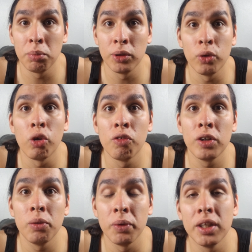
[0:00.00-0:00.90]
able to go
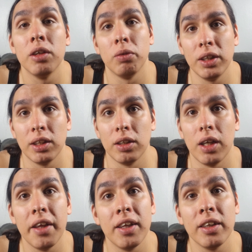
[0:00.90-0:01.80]
over it within reason.
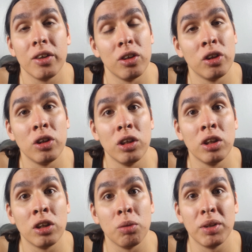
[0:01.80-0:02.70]
I think there are certain
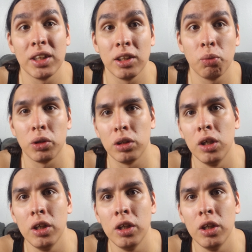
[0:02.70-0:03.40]
circumstances where